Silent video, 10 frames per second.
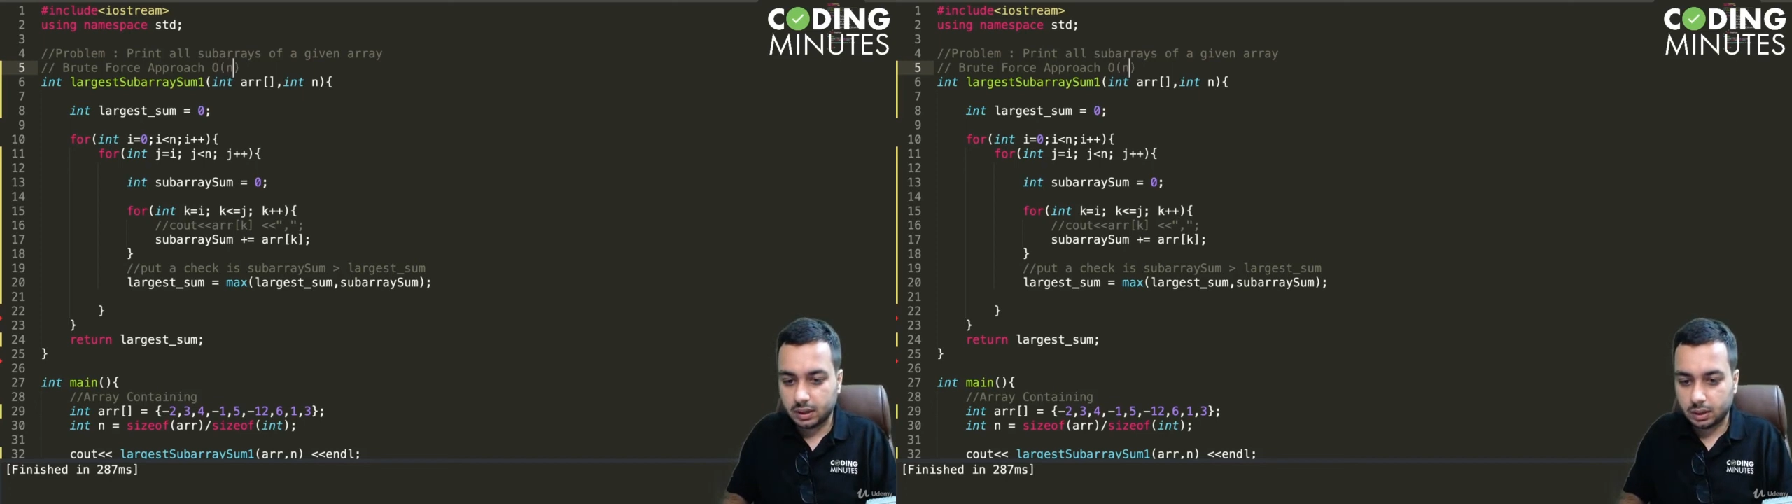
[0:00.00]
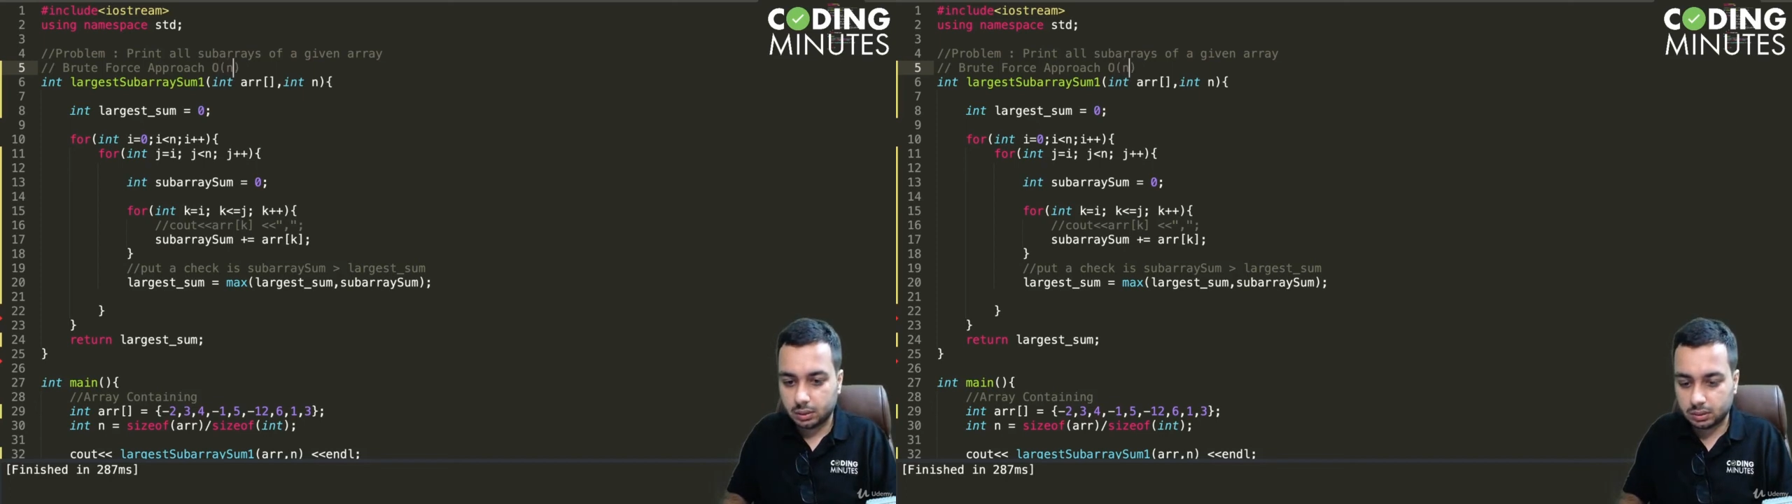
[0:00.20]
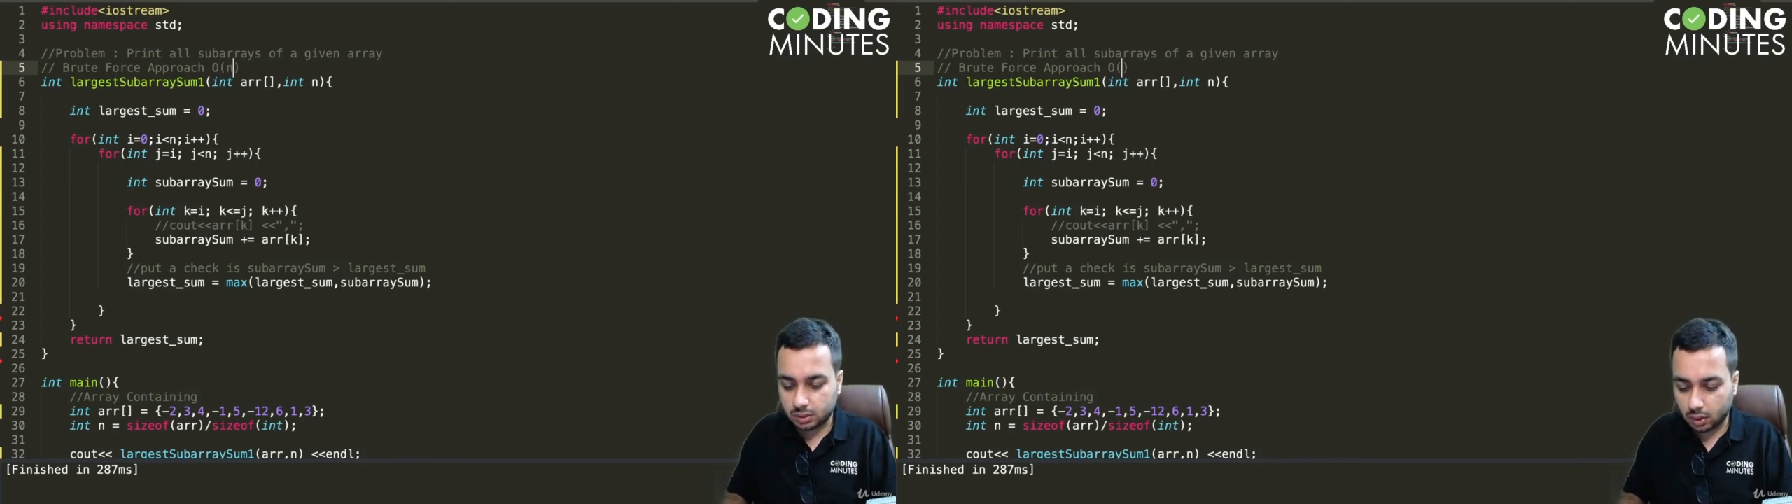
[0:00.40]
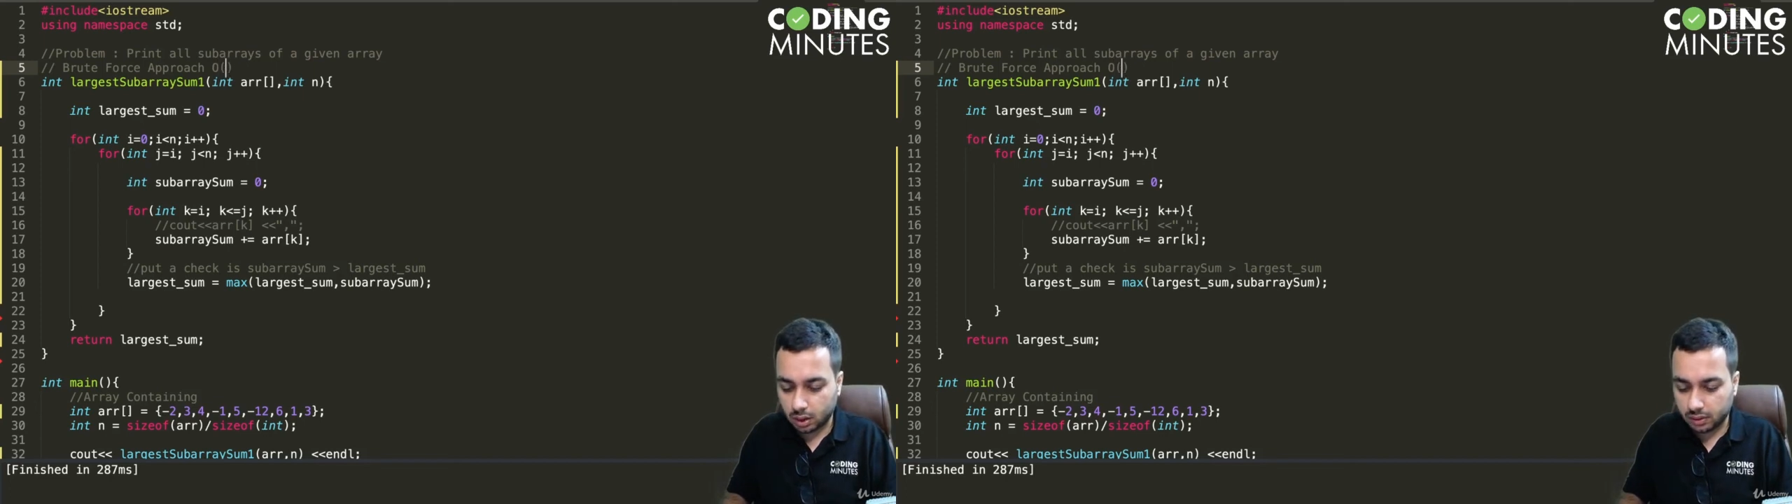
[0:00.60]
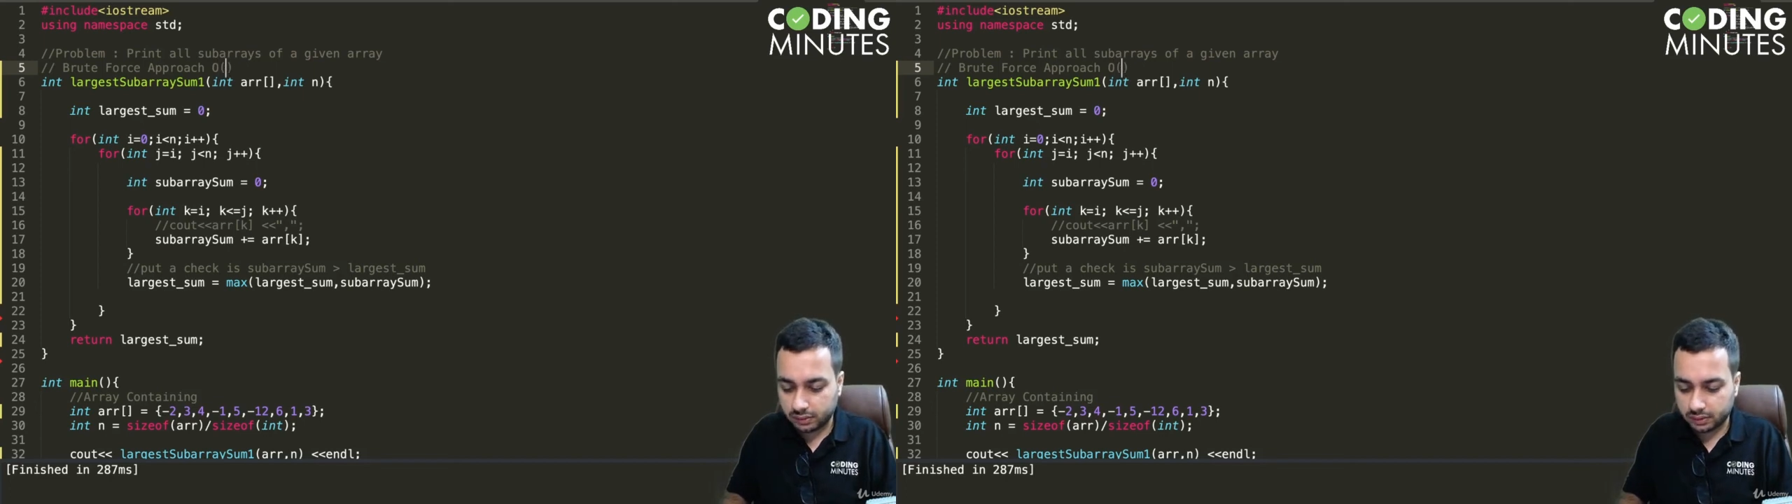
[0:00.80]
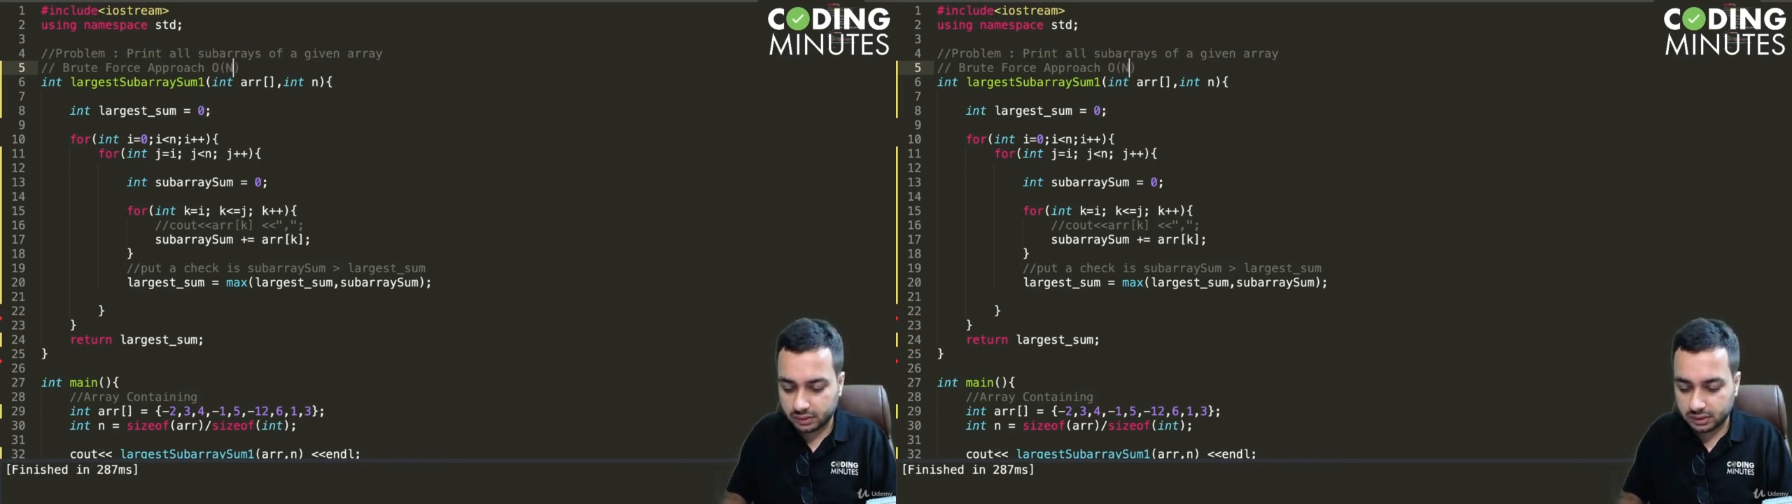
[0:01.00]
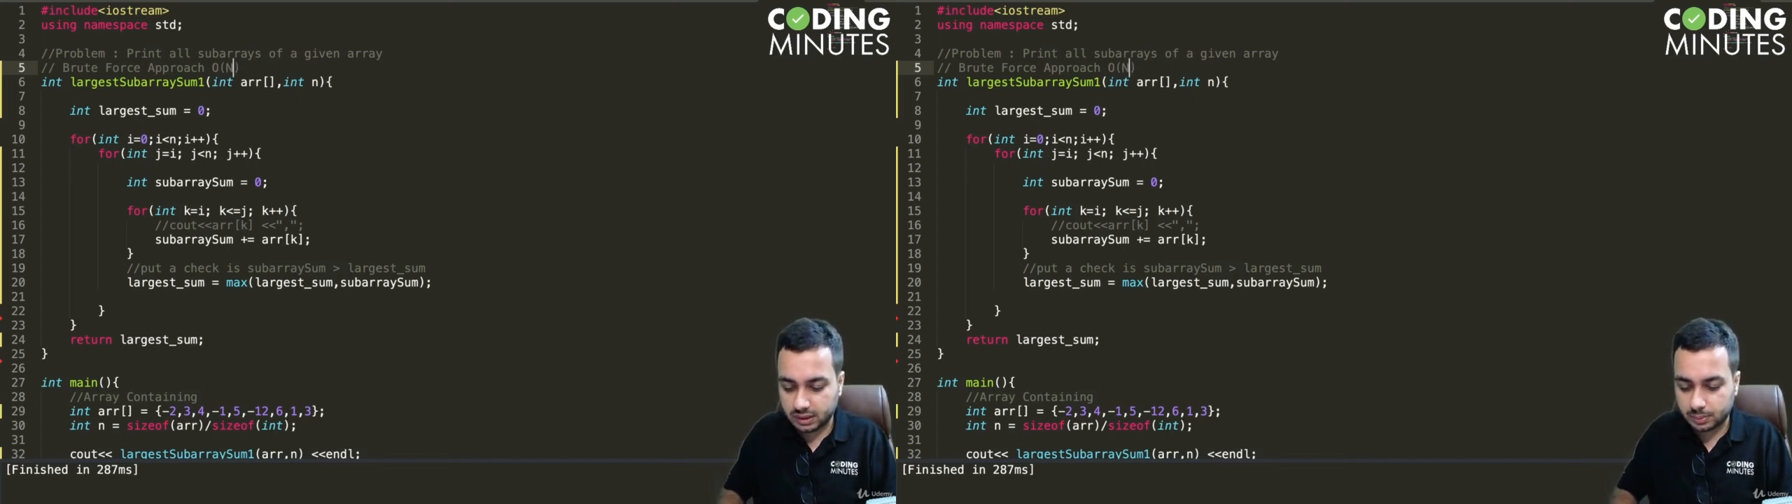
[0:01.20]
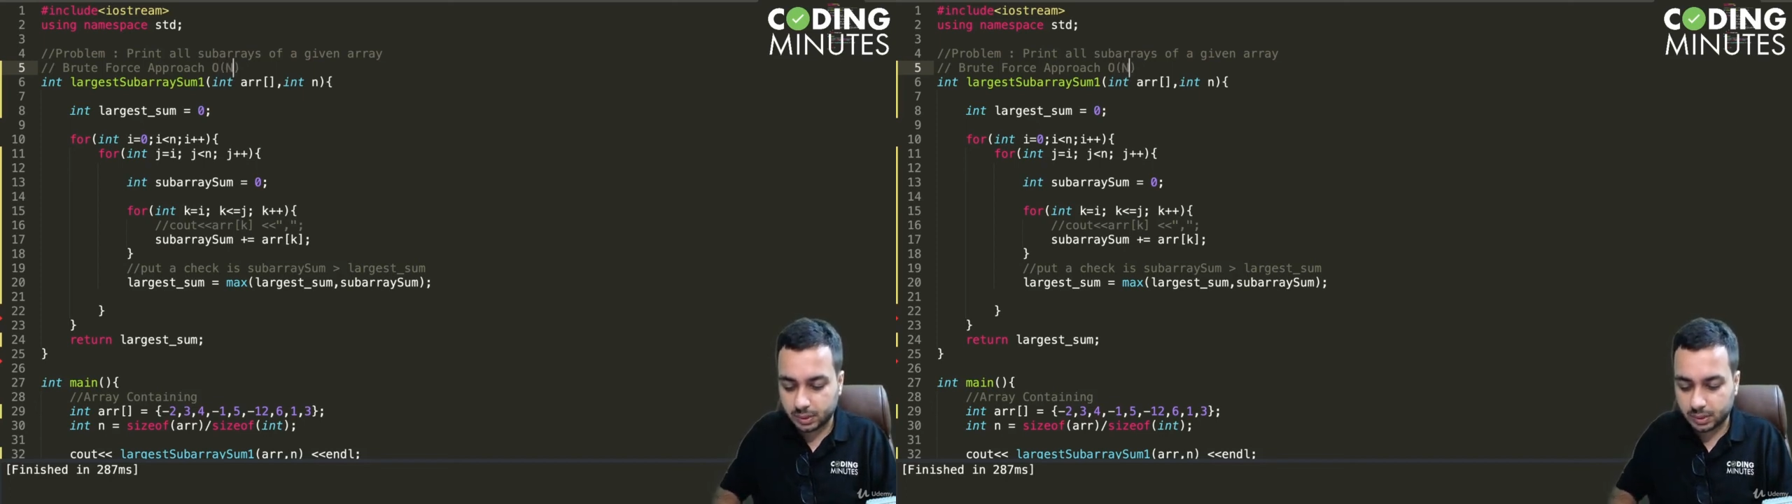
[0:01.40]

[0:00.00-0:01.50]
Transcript: to solve this